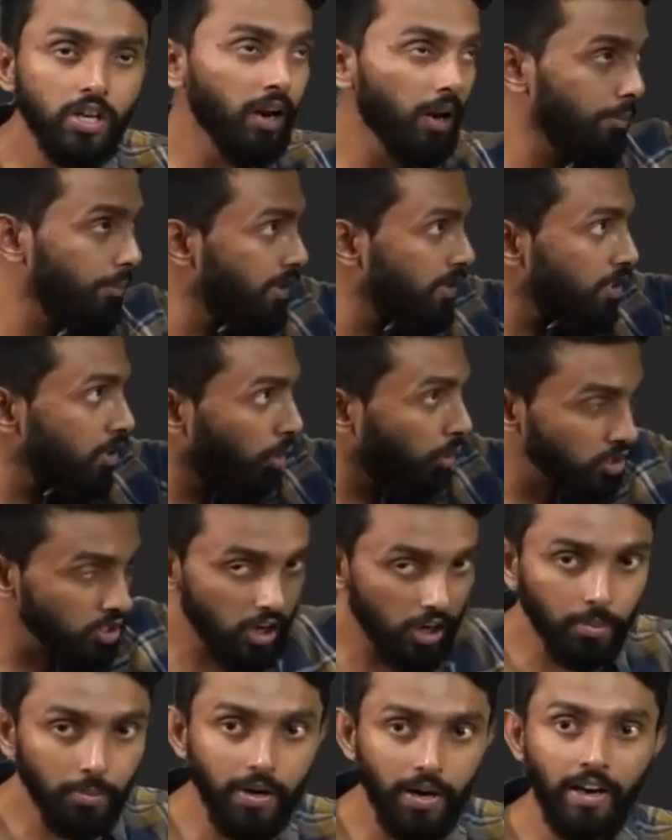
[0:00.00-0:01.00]
number, see original
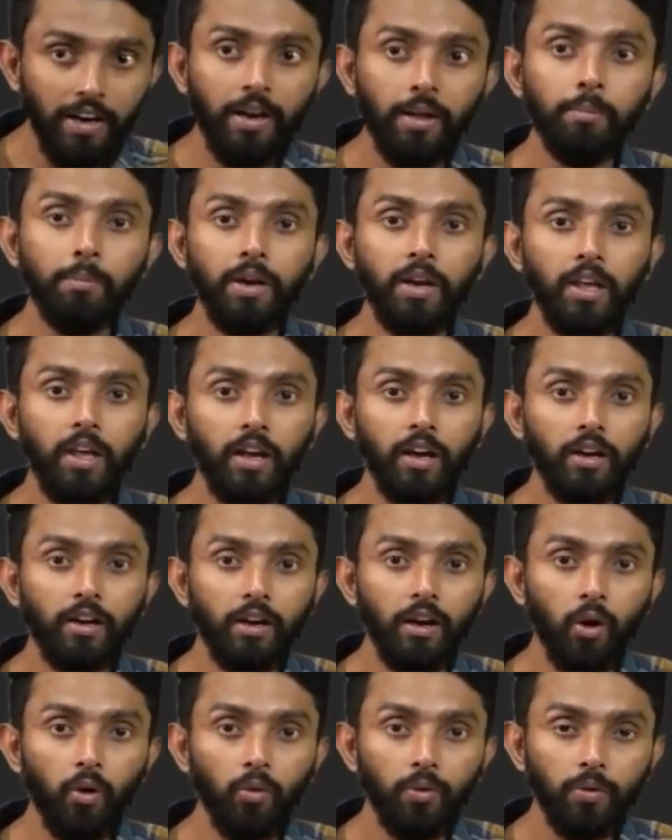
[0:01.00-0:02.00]
number n, I'm bringing it
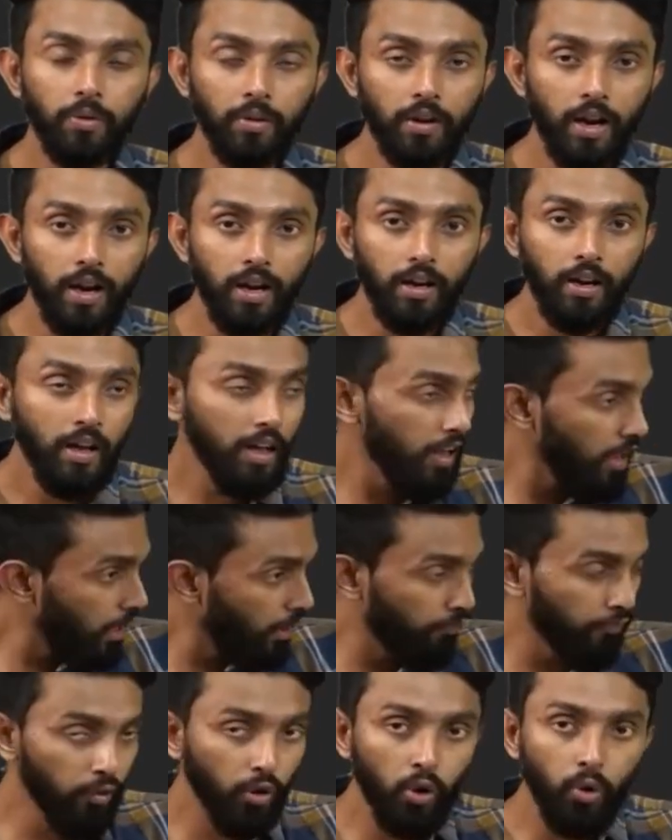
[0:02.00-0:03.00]
down, right? If
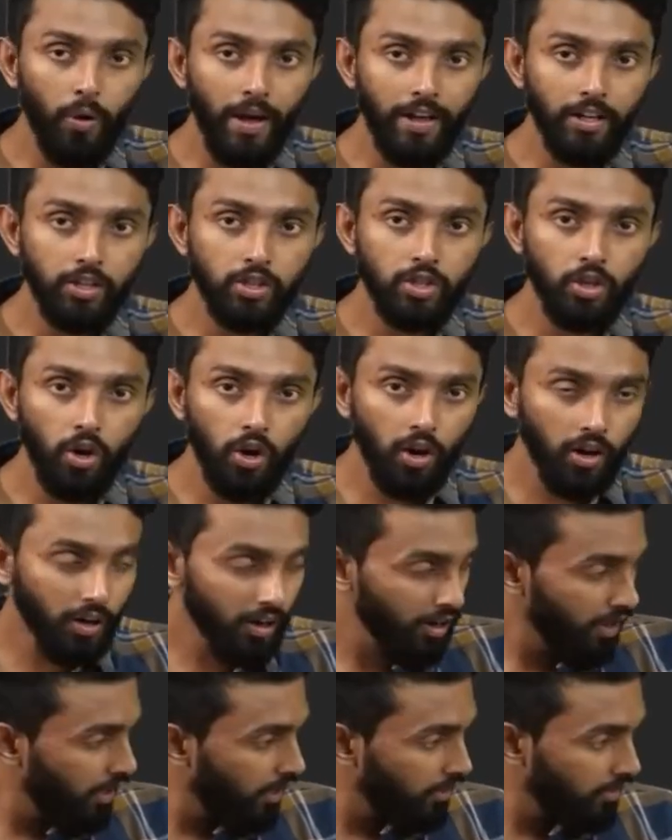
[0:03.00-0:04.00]
you do XOR,
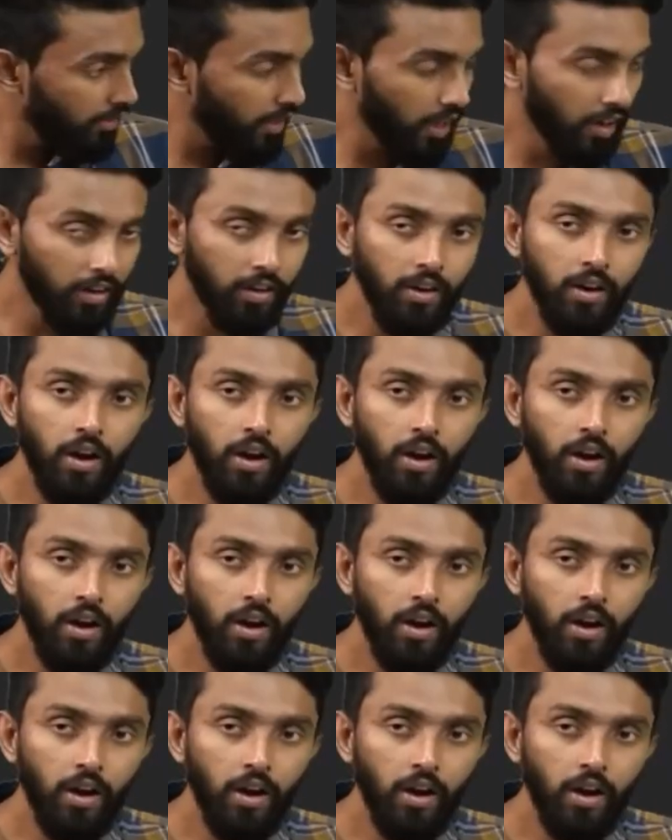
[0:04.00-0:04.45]
then